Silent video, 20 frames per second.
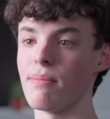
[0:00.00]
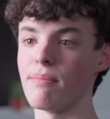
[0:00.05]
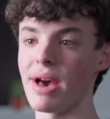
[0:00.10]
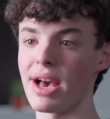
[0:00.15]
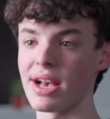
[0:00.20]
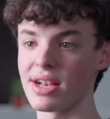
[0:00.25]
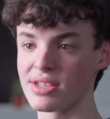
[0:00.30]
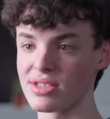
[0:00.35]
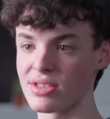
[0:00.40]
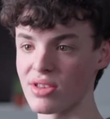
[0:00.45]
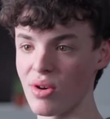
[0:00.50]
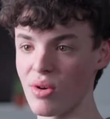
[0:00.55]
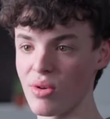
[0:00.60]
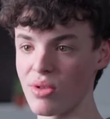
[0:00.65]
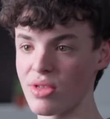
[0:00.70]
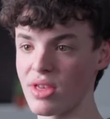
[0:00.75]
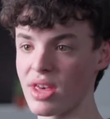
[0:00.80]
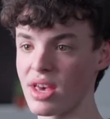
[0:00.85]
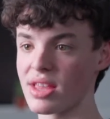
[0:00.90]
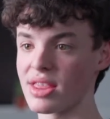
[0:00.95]
back to the whole
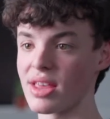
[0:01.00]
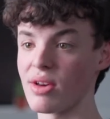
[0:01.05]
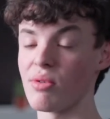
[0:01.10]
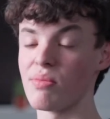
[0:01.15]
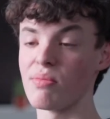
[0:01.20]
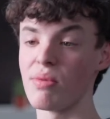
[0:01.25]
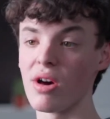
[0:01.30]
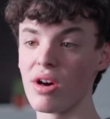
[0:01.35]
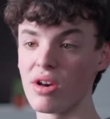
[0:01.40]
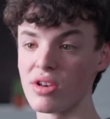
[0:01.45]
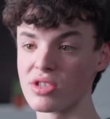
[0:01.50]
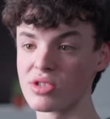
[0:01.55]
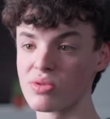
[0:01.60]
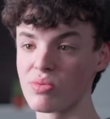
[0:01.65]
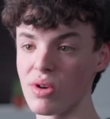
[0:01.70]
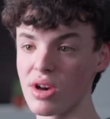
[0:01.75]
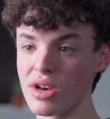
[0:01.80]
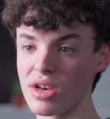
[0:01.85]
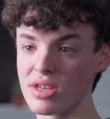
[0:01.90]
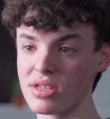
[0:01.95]
thing, there were
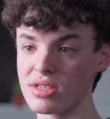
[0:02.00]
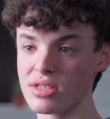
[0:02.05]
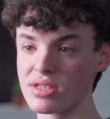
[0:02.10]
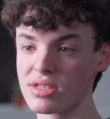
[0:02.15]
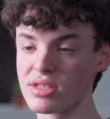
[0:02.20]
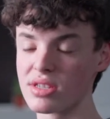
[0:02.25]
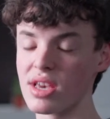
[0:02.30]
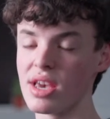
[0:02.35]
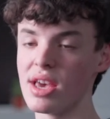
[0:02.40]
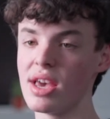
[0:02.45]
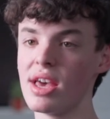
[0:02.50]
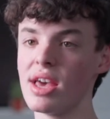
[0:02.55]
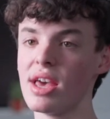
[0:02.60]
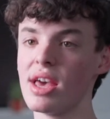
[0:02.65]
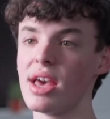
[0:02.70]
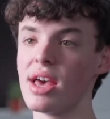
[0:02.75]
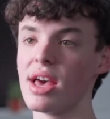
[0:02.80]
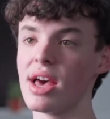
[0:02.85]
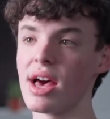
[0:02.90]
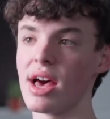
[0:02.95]
passwords.
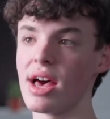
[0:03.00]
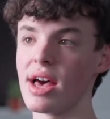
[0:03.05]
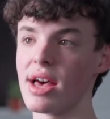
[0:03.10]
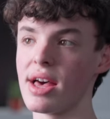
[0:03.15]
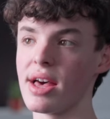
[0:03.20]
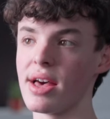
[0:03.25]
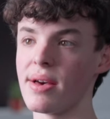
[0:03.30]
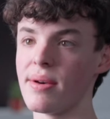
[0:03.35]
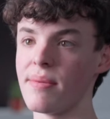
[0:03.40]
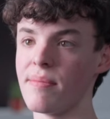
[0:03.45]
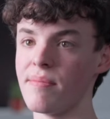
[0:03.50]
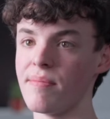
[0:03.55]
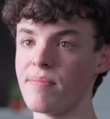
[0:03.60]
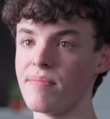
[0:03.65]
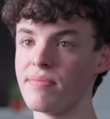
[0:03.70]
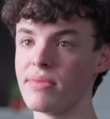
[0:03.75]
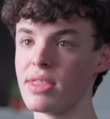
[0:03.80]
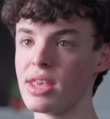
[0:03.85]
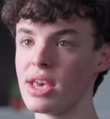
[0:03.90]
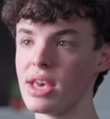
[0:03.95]

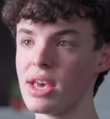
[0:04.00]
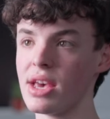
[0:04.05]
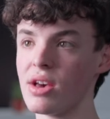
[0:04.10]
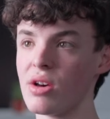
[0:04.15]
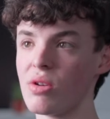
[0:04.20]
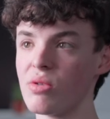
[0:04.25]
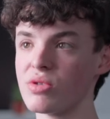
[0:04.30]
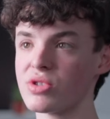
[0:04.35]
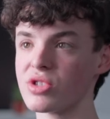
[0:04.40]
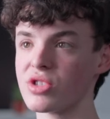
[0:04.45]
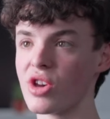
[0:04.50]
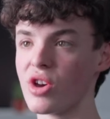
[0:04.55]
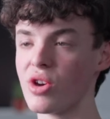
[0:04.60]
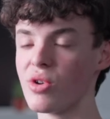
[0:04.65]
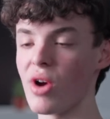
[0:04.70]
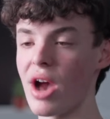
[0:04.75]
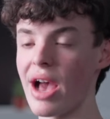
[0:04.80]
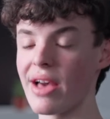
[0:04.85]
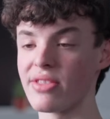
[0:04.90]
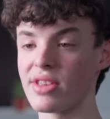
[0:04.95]

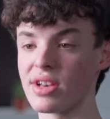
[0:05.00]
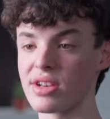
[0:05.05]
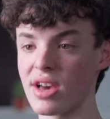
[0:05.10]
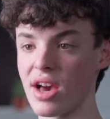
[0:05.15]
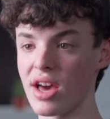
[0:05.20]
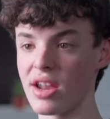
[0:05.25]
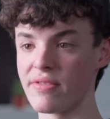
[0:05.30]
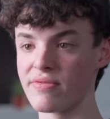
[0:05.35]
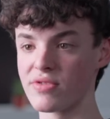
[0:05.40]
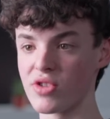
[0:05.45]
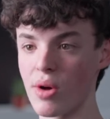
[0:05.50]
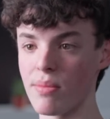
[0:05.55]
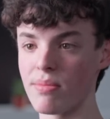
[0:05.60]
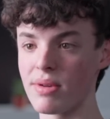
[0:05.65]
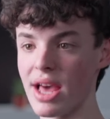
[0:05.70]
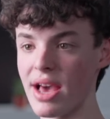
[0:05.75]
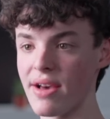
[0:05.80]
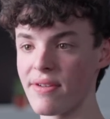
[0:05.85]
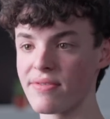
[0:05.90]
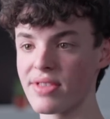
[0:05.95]
Also at the kind of top
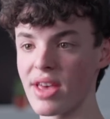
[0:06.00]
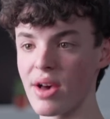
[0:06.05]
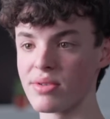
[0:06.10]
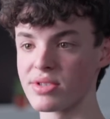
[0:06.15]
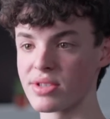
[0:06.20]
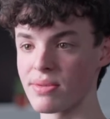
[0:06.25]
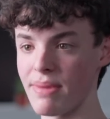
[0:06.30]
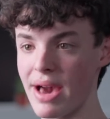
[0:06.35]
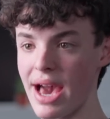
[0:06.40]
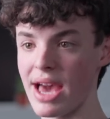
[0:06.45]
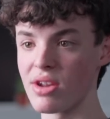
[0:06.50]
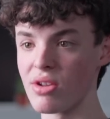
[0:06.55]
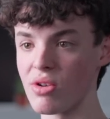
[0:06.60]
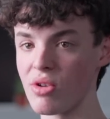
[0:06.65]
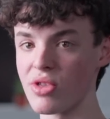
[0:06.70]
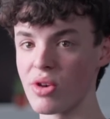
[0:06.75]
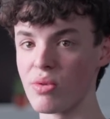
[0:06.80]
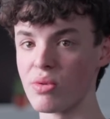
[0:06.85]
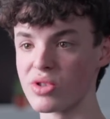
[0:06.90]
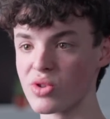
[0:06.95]
left there was a panel
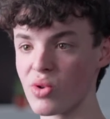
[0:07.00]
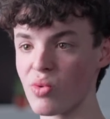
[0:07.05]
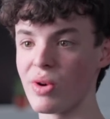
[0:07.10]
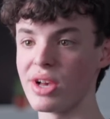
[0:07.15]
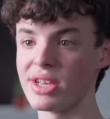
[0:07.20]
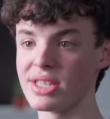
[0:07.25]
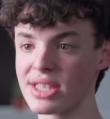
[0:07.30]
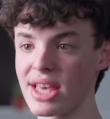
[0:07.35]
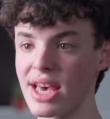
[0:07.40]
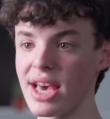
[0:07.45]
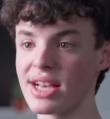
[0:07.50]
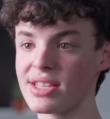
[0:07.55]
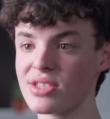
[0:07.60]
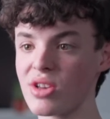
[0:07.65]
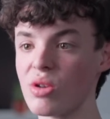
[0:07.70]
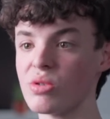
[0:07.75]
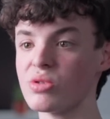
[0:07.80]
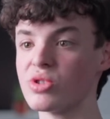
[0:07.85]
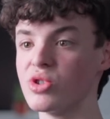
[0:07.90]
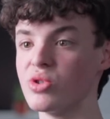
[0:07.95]
that was always there. It
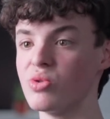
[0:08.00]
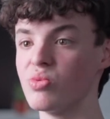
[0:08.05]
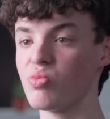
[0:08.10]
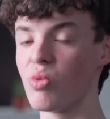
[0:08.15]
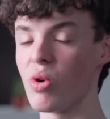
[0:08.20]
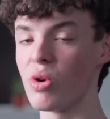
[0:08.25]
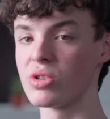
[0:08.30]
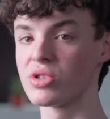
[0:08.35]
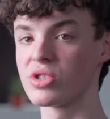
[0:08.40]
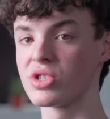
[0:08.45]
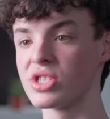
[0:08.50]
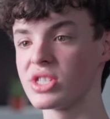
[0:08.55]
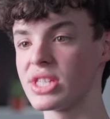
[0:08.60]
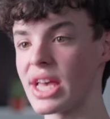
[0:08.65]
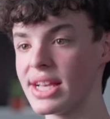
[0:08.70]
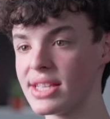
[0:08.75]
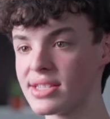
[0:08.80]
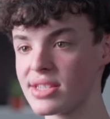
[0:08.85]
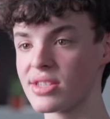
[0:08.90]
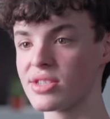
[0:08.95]
told you what
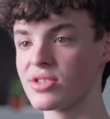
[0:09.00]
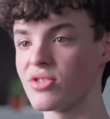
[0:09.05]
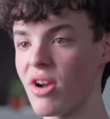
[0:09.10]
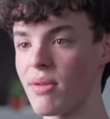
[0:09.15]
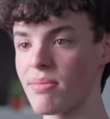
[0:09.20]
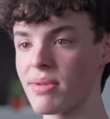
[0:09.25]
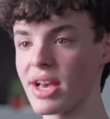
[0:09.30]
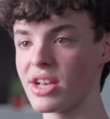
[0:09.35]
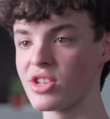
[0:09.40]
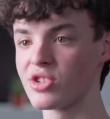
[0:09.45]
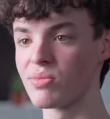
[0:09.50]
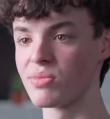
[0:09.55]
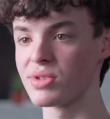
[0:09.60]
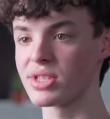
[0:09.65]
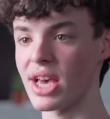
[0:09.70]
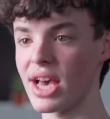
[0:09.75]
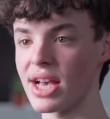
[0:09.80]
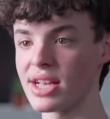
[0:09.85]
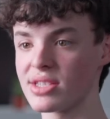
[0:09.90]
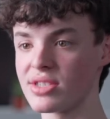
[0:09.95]
status your application was
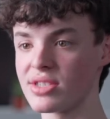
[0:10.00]
at,